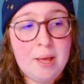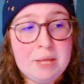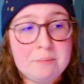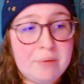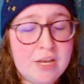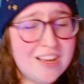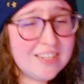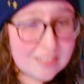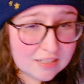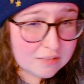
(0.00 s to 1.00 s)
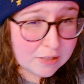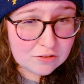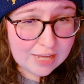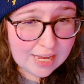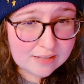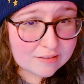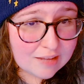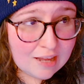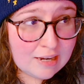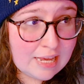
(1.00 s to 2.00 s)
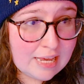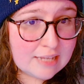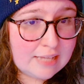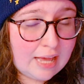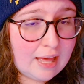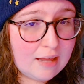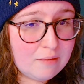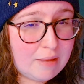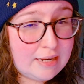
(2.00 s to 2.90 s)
But Knox is a special case, and he has had many